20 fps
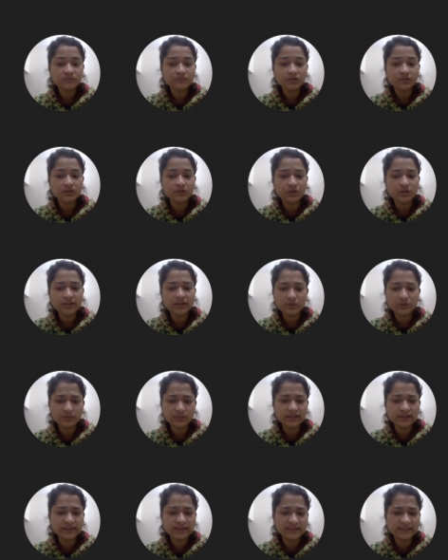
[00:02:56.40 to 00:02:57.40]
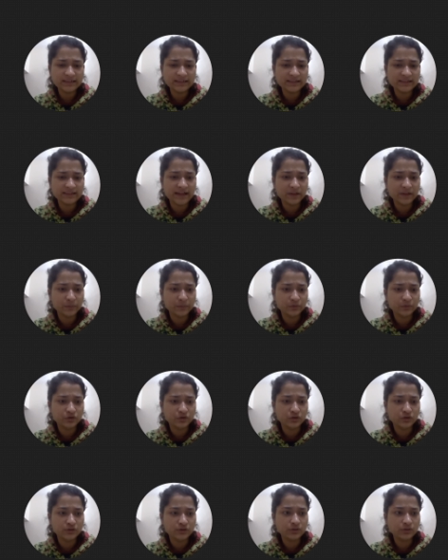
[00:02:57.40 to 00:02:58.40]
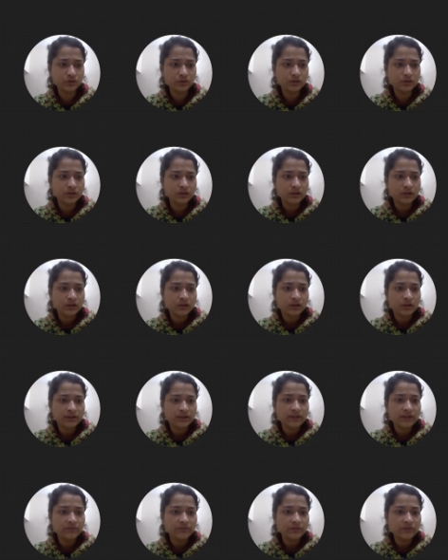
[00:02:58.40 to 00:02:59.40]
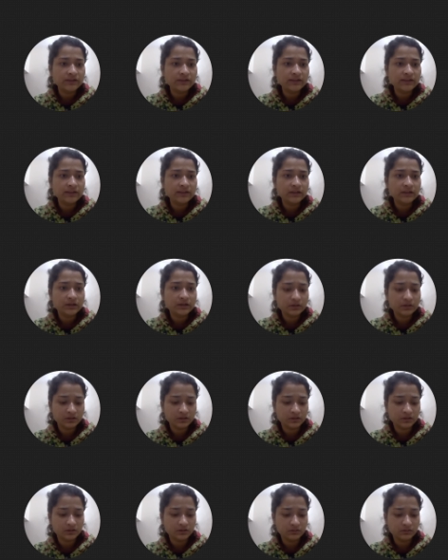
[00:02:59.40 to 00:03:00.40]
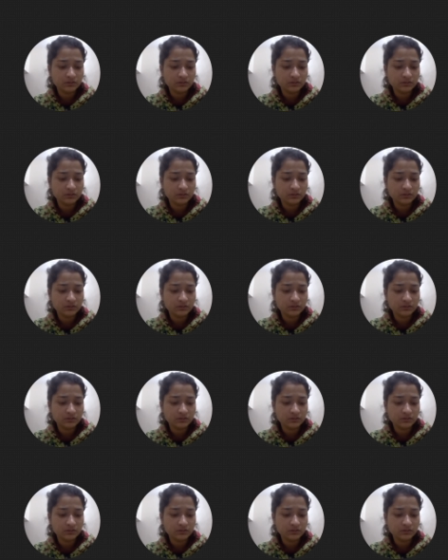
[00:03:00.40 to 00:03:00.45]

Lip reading: So let's quickly discuss that approach also. Then we will see the